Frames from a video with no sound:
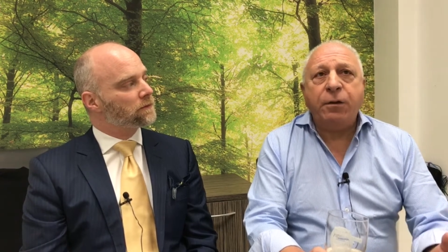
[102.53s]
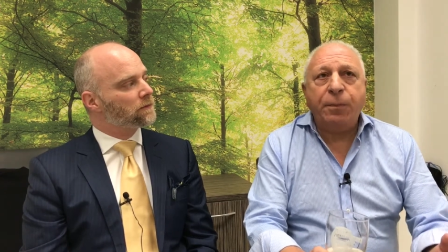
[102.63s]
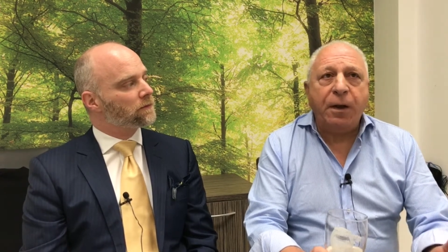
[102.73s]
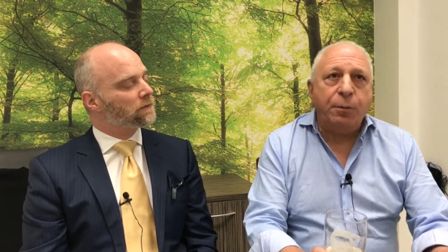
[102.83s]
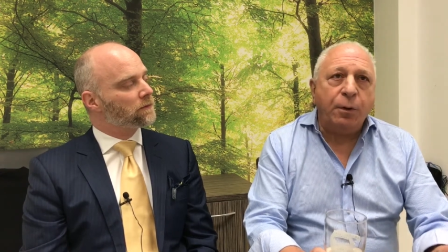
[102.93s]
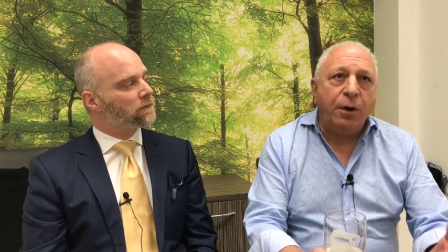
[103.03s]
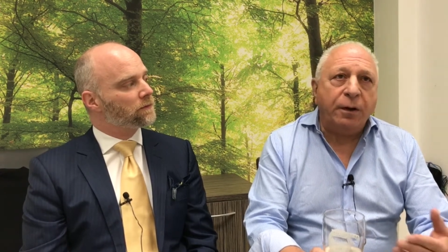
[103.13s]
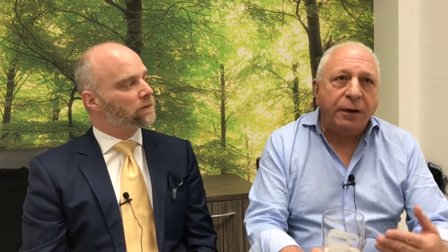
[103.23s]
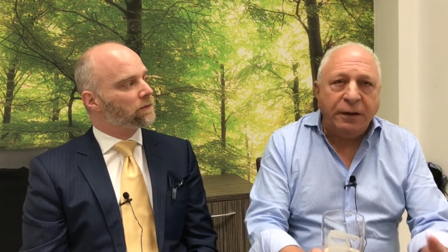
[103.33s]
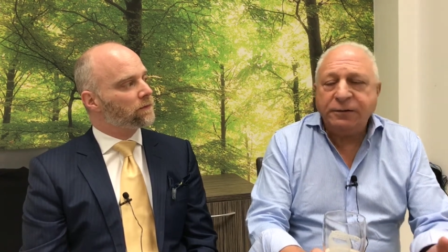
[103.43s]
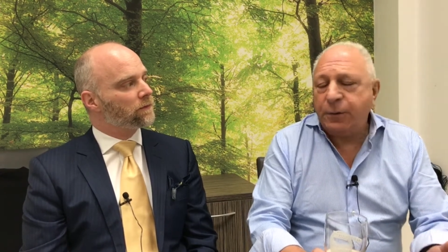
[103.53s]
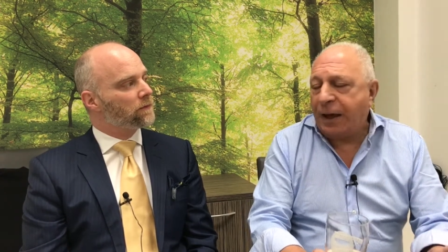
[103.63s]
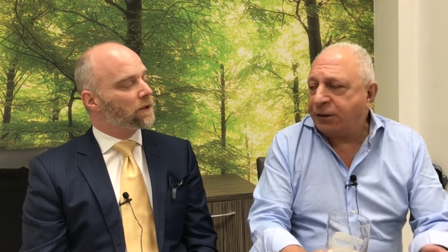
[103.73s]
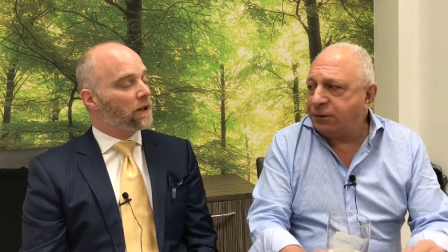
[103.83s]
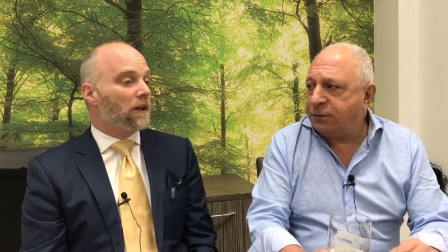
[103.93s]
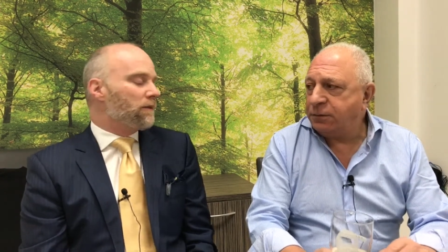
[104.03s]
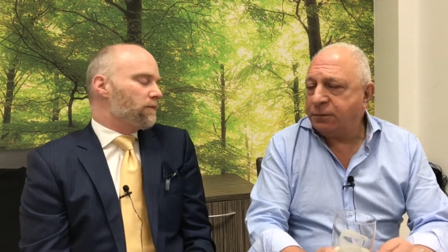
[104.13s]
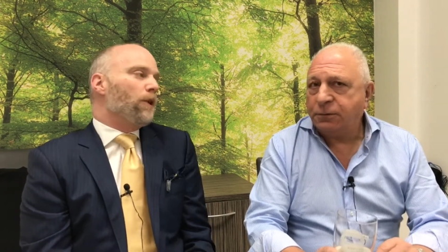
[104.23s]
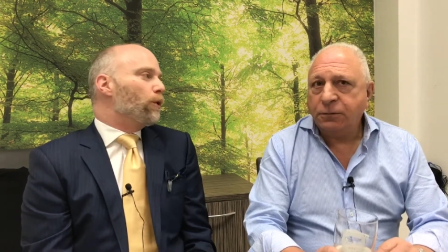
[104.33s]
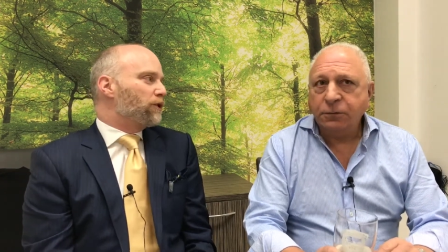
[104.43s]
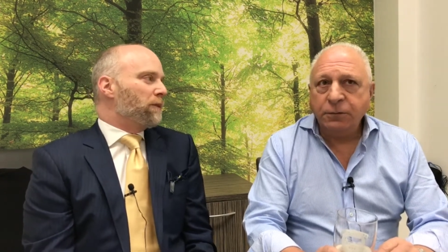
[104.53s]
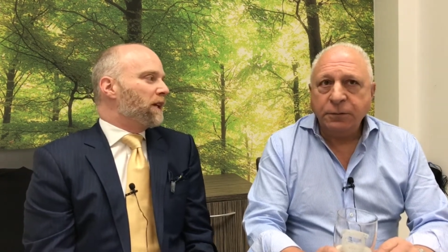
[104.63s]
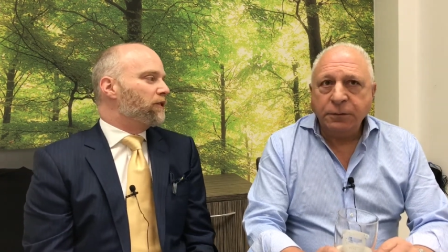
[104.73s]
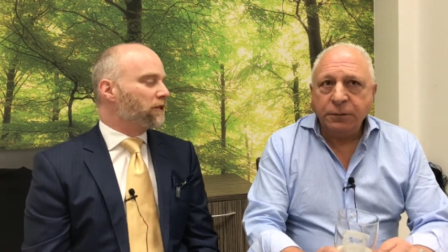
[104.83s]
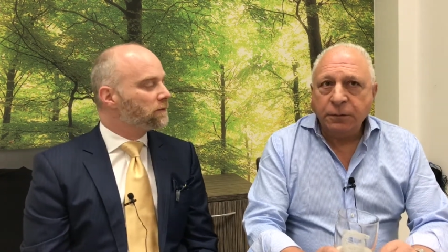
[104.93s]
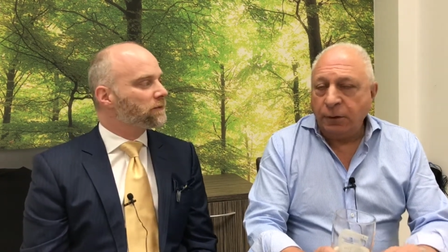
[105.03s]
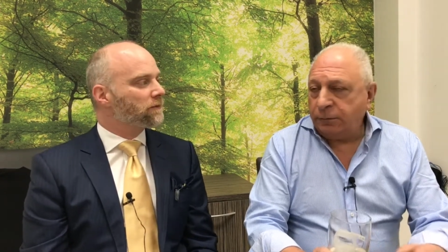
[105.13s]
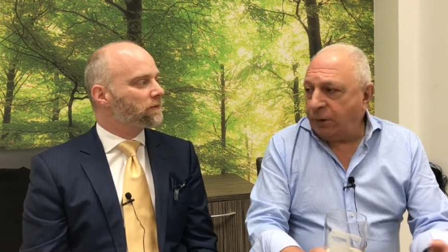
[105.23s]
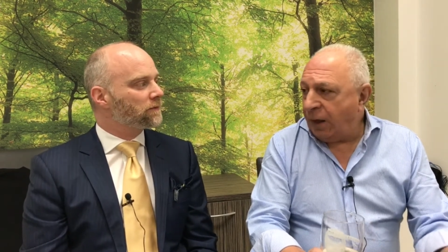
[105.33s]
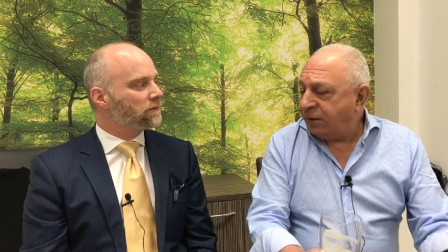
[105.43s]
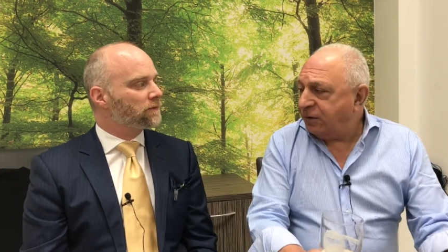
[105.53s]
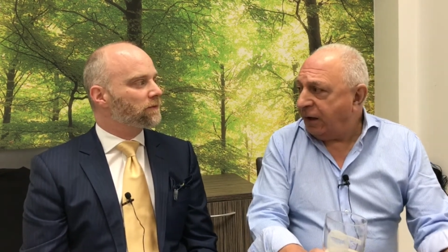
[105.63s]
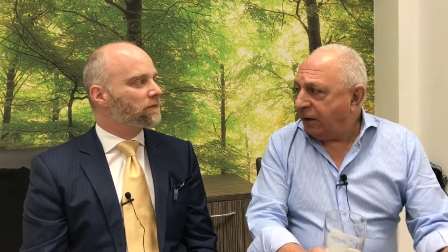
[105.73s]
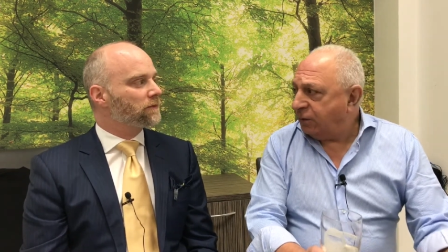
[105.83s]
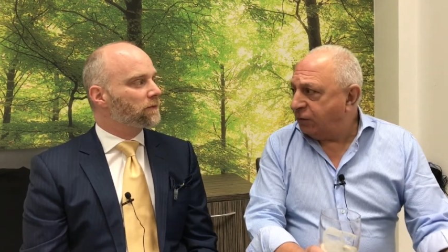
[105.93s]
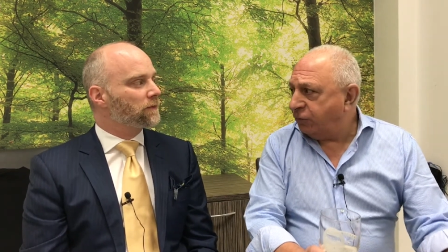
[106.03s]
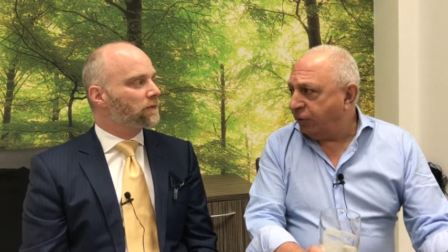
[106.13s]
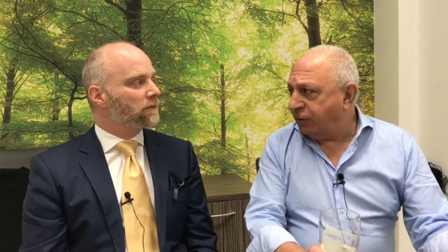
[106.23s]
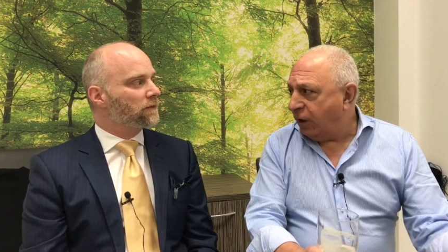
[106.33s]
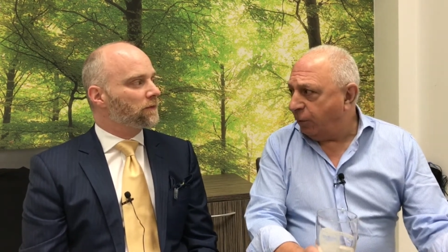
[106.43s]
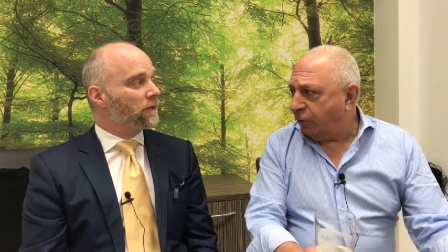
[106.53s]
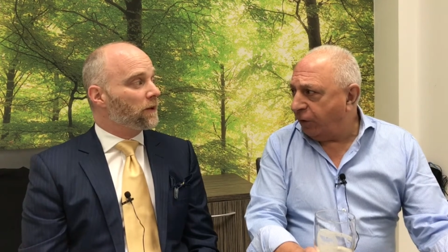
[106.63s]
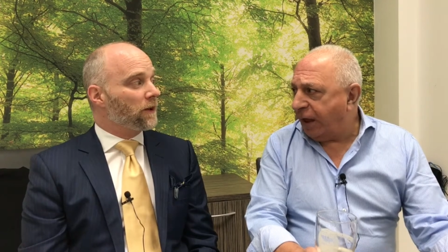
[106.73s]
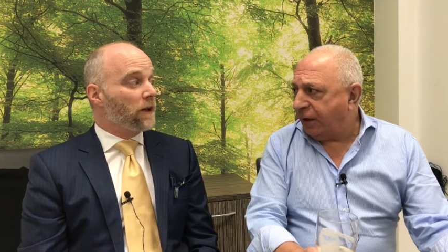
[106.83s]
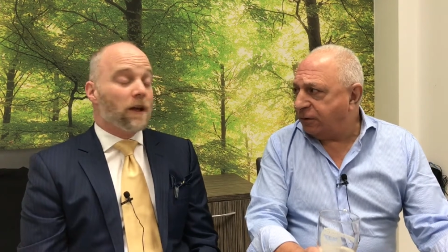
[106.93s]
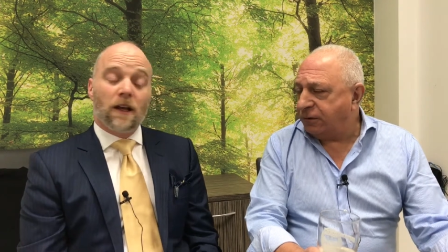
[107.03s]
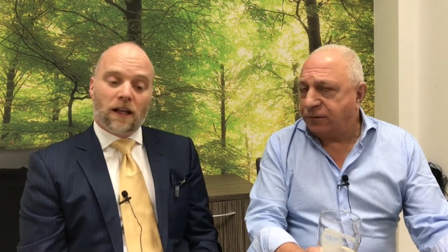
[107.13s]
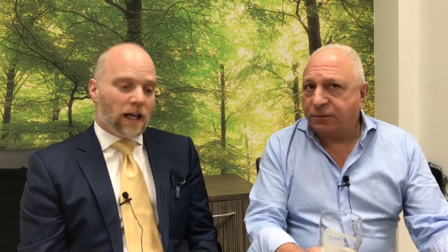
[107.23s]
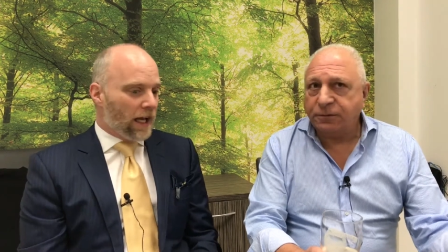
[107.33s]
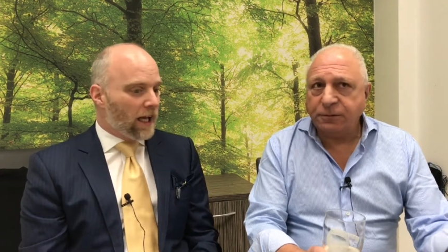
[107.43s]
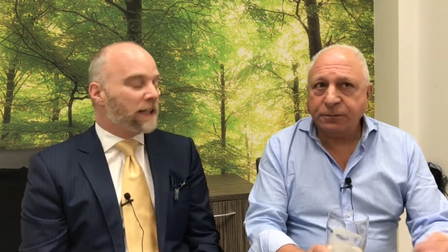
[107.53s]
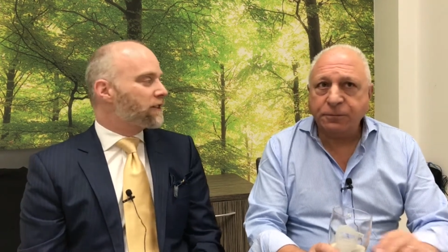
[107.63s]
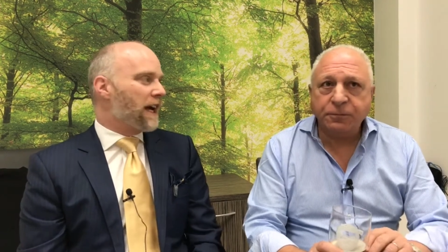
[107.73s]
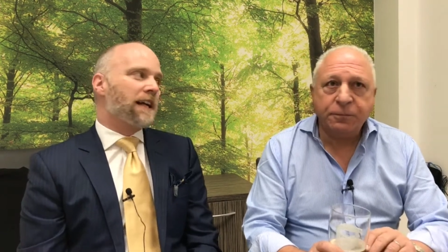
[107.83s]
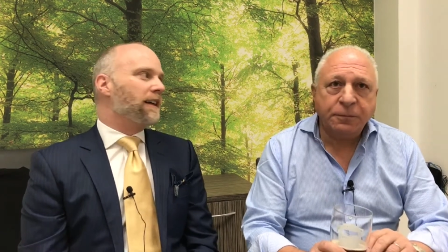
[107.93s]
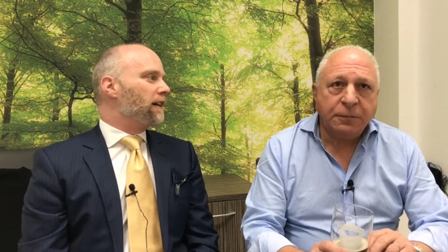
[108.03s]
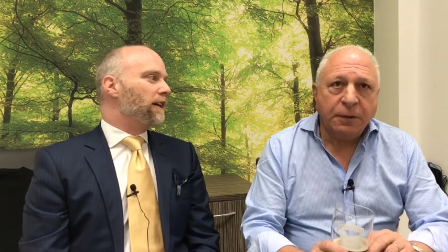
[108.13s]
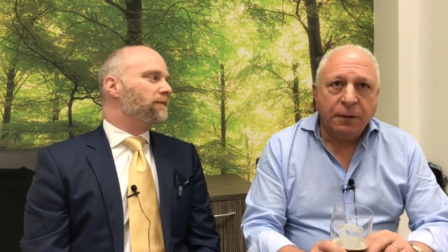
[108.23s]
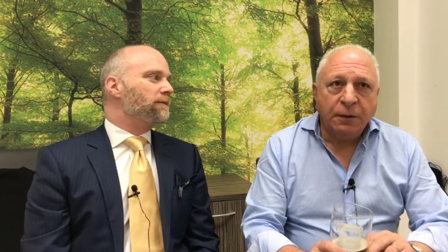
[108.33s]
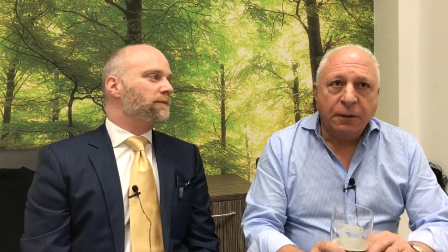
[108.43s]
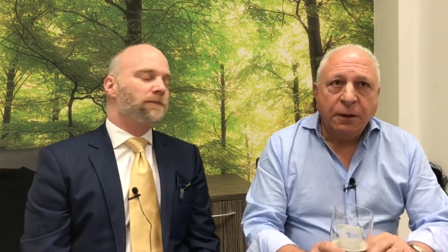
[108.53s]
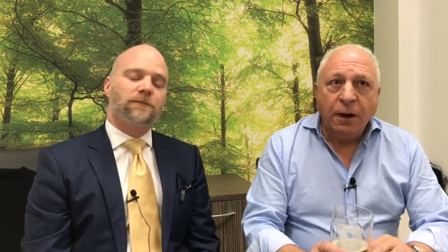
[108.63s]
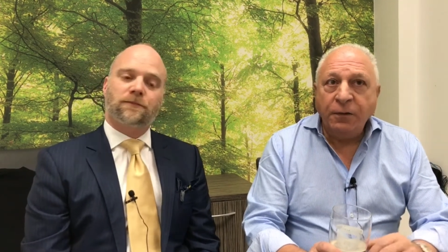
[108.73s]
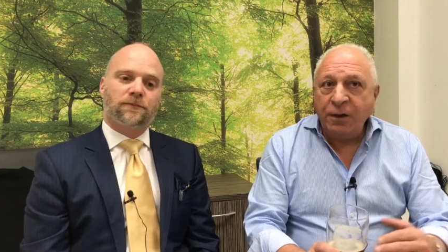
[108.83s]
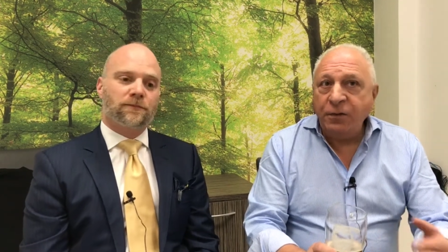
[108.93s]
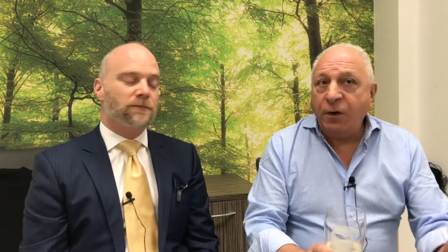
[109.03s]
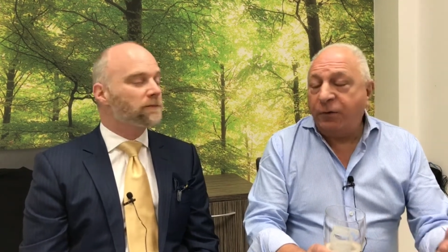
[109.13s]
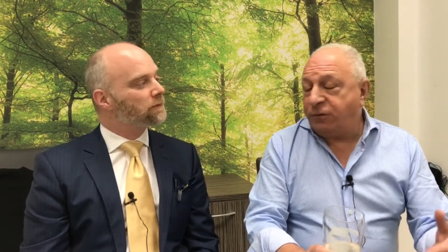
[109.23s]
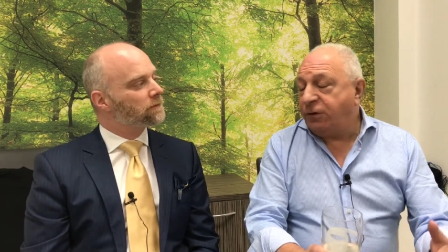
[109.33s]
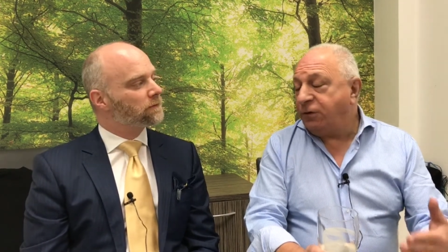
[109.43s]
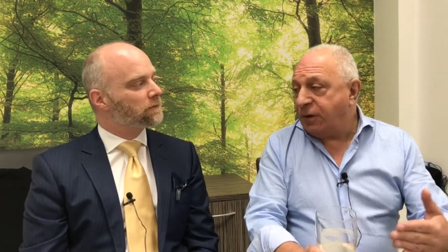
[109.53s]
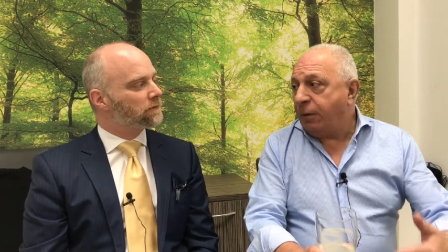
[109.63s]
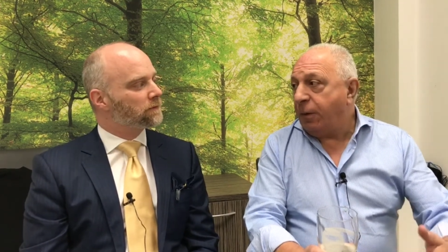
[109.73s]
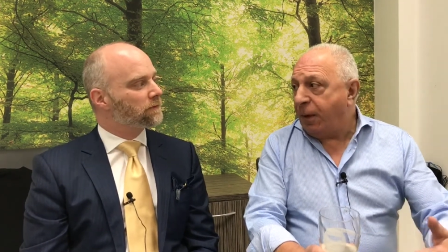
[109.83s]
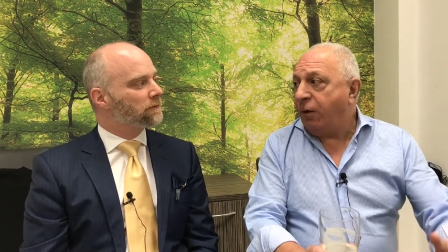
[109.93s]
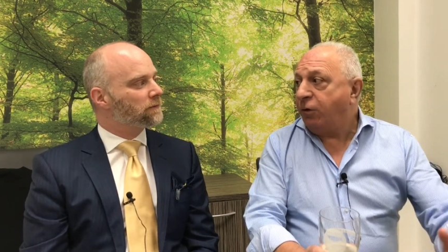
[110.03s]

Speaker 1: of the paperwork and into action?
Speaker 2: Automation,
Speaker 1: like Sage, for example, for accountants.
Speaker 2: Exactly that
Speaker 1: and then they'll have to do something about